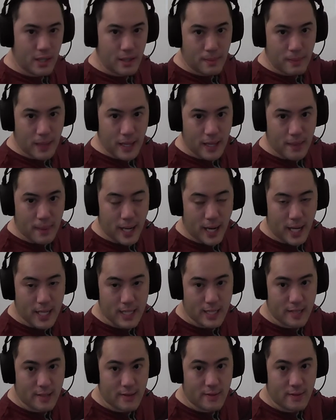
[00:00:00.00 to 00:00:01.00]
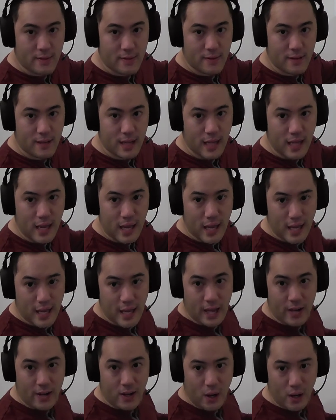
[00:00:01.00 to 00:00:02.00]
by the positive
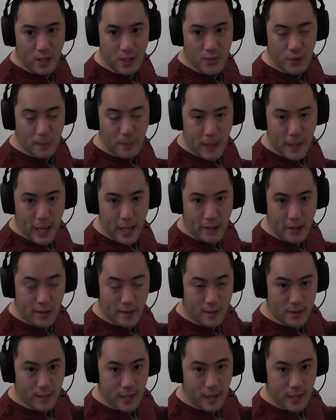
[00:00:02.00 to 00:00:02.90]
and also repelled